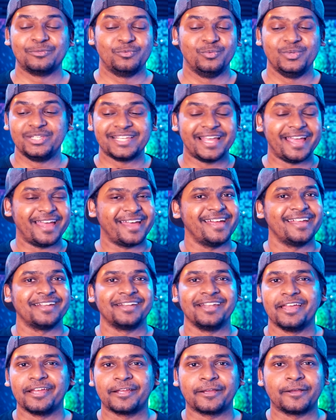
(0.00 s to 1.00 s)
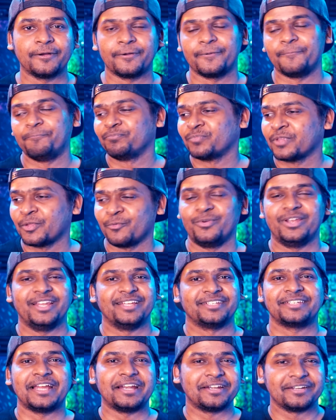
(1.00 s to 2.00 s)
which I had like when I
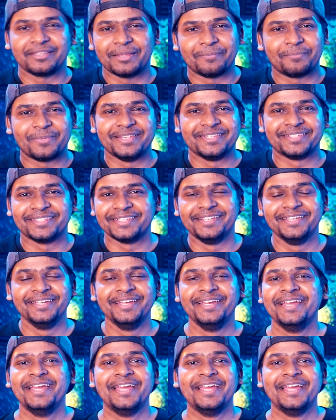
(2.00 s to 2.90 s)
started the PC.